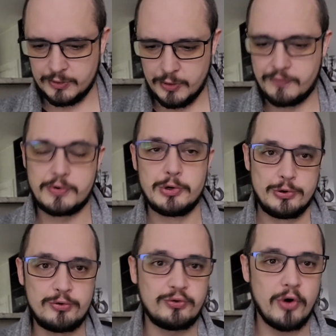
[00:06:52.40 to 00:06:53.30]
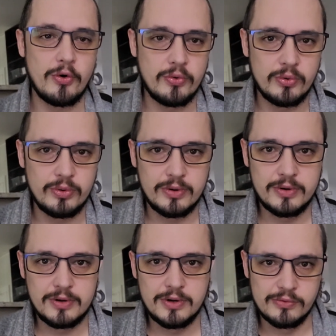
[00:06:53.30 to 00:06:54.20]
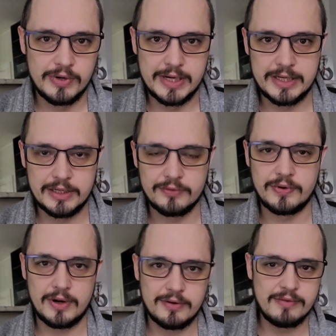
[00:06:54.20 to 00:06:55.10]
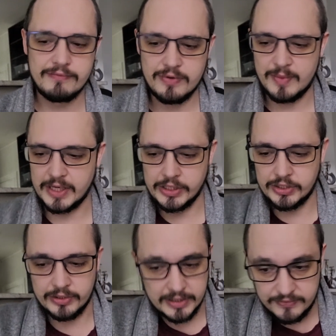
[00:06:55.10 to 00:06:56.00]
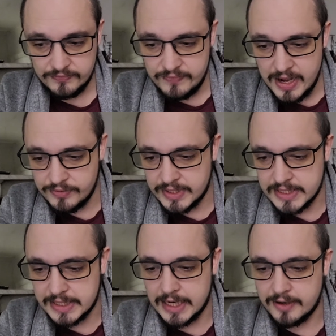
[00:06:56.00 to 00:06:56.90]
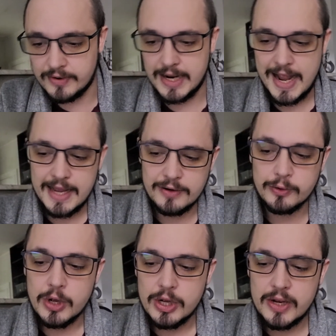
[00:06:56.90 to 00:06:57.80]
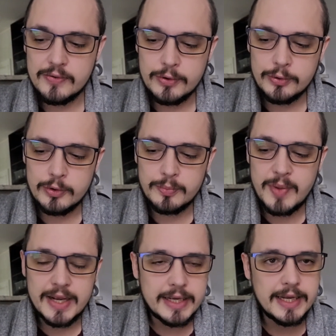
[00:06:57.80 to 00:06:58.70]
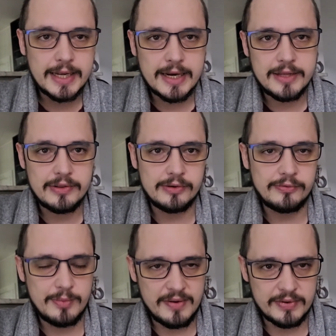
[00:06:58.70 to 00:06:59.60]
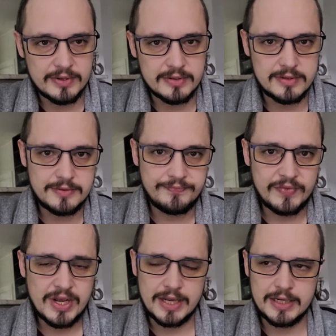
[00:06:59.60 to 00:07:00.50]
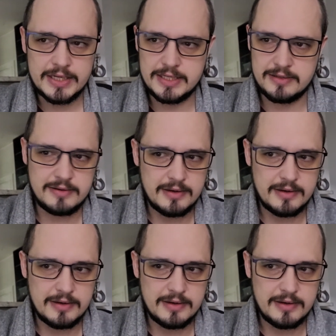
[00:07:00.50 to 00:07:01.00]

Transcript: of control, really, of our information. It's very scary. And if you're not backing it anything from evidence, and these